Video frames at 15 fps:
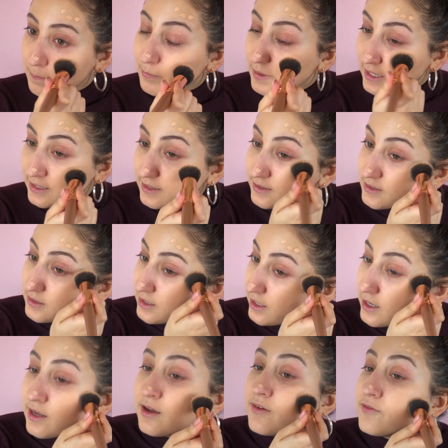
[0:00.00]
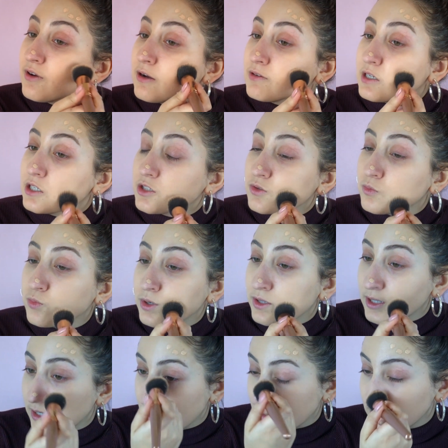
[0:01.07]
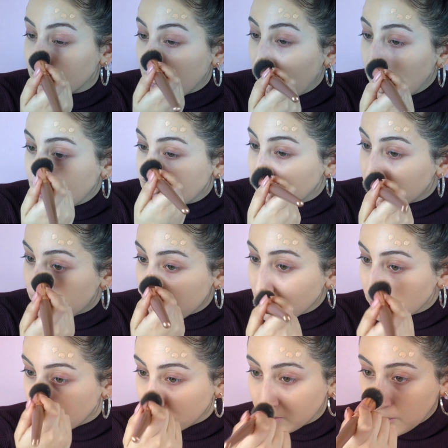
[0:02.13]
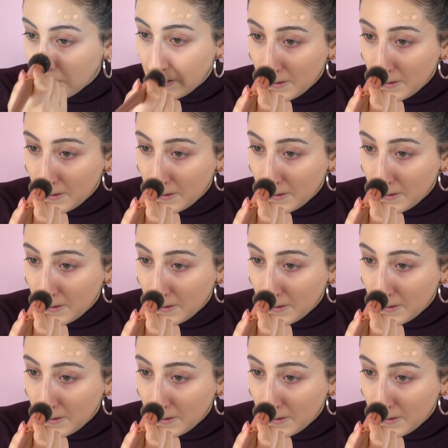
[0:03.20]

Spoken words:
blends their foundation with a sponge.